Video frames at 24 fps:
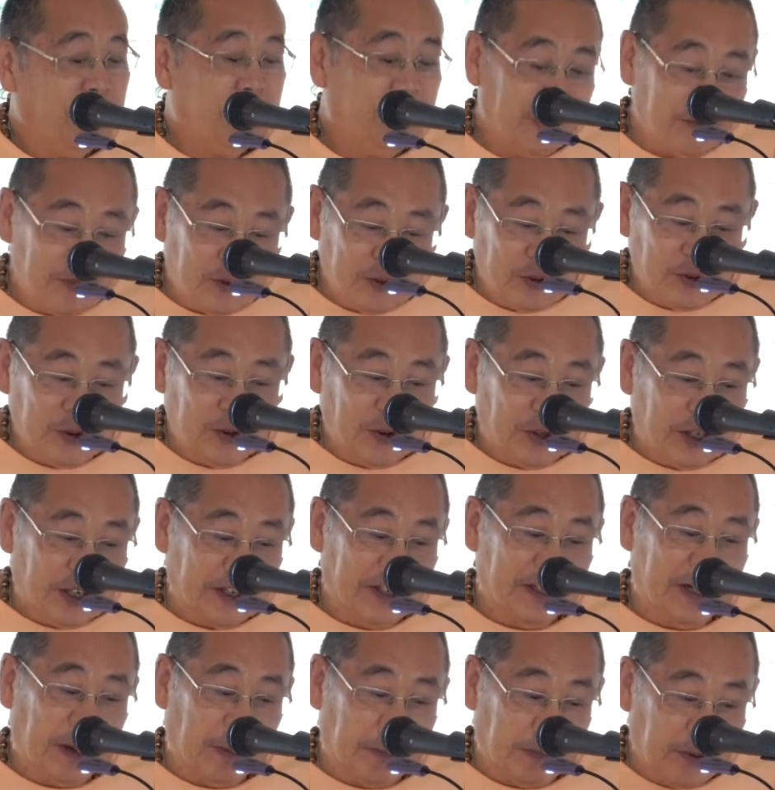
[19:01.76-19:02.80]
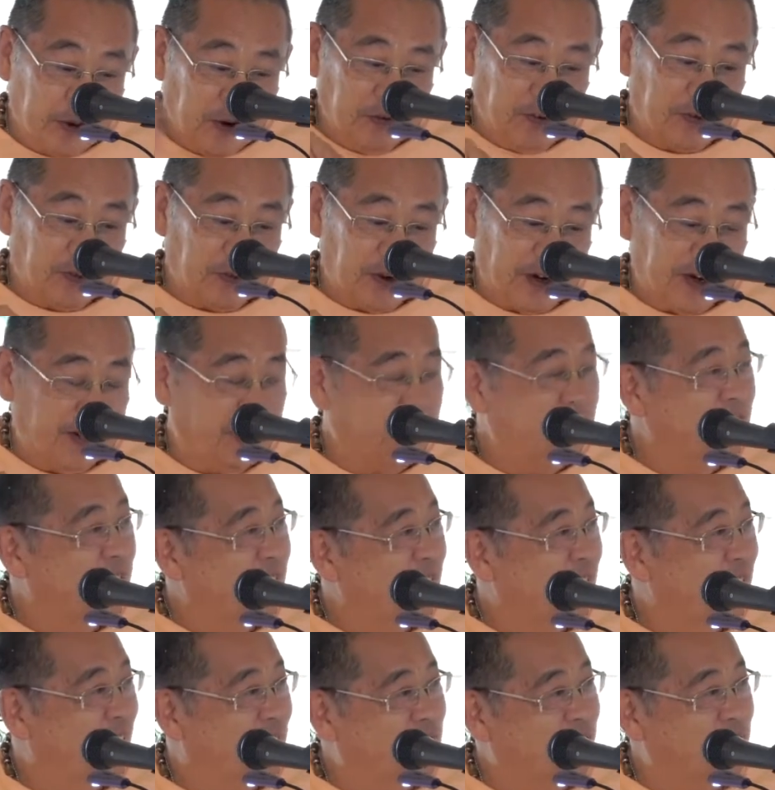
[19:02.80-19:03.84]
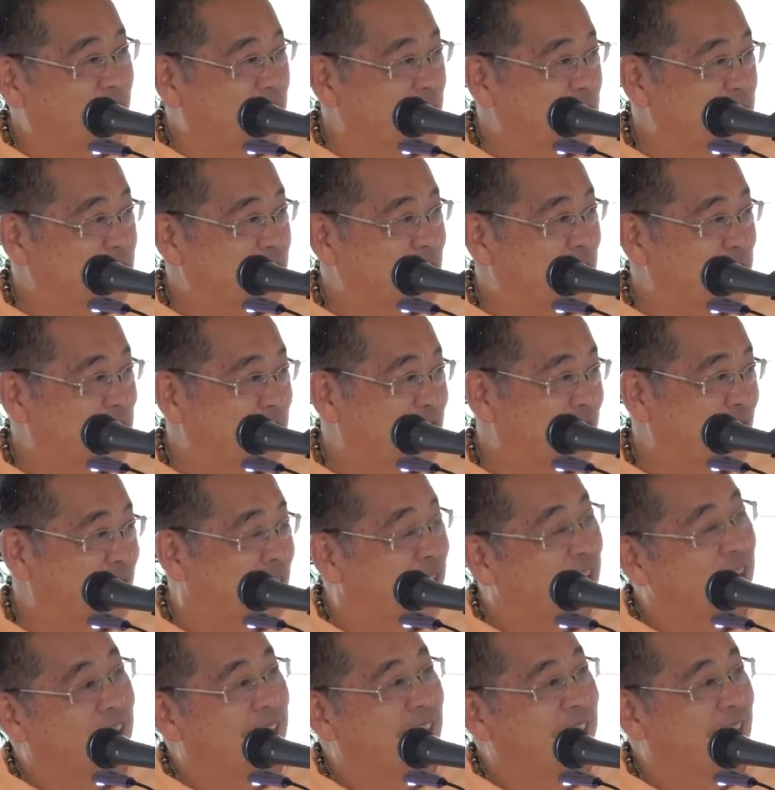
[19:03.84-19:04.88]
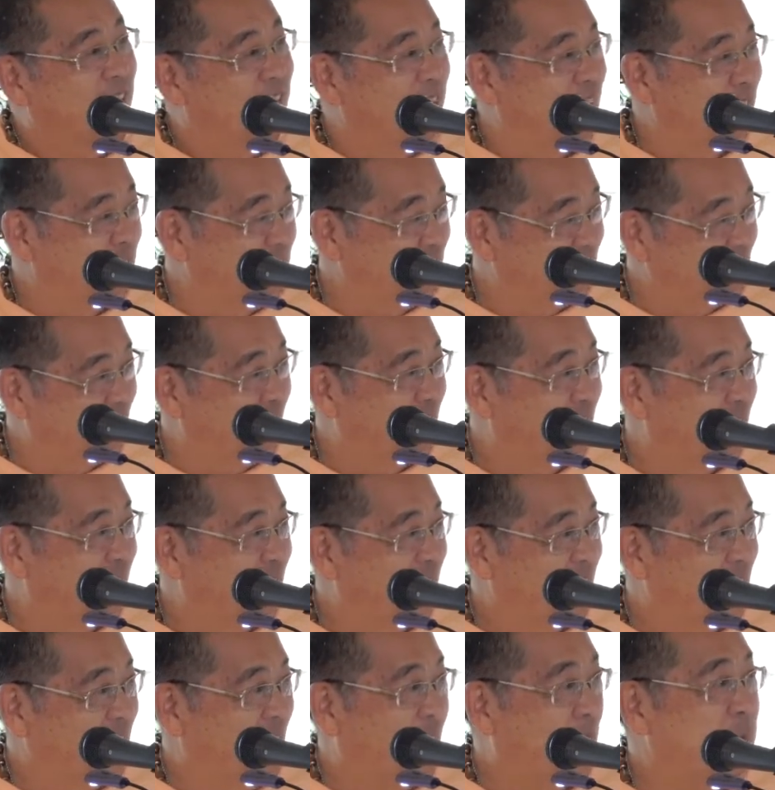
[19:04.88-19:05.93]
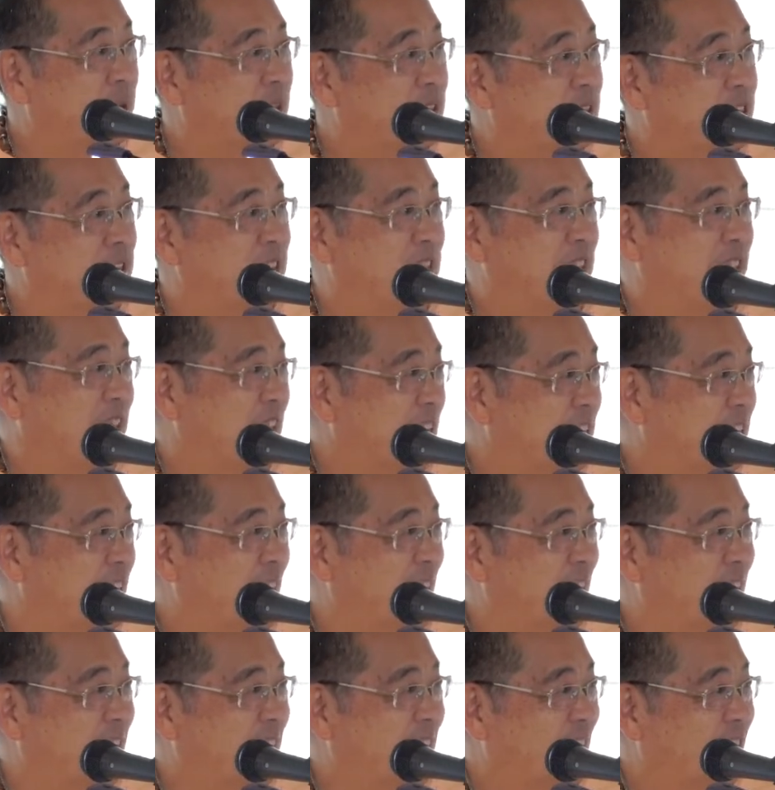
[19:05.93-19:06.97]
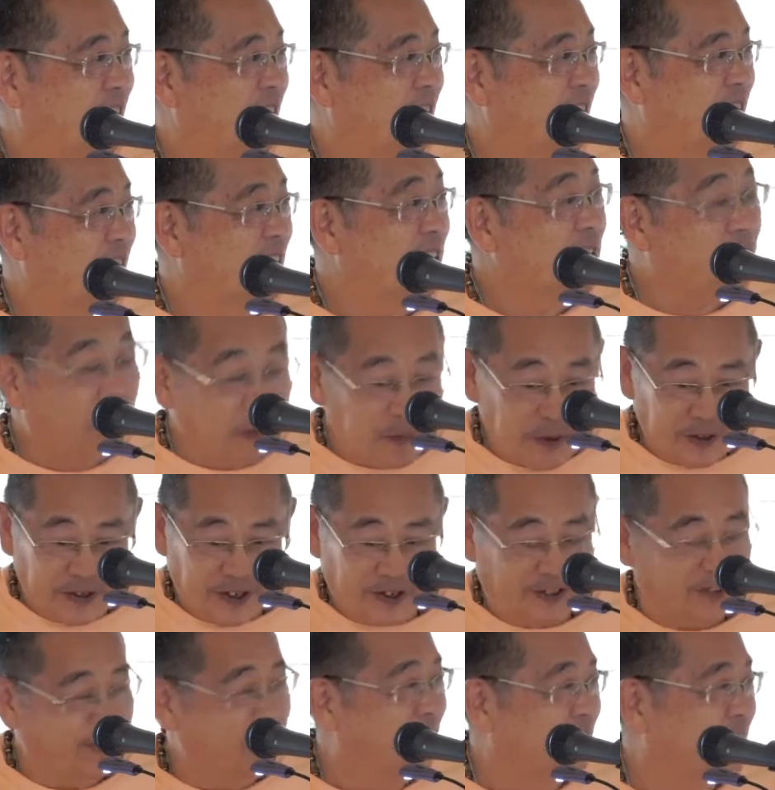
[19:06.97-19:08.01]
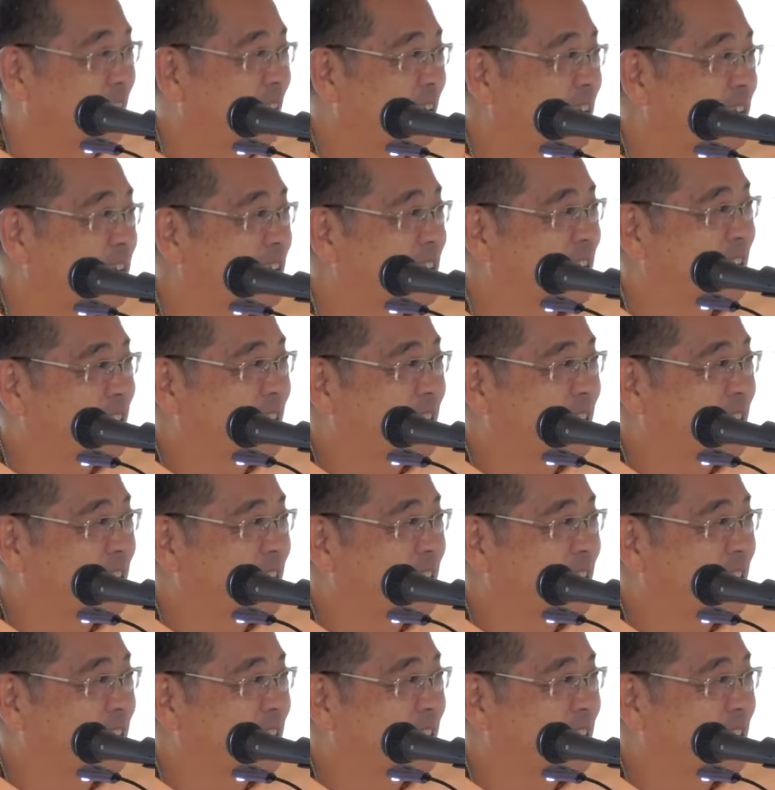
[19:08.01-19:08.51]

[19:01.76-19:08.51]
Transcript: If you do it in an approved way, according to Scripture, then you get happiness in your next lifetime. all material, of course.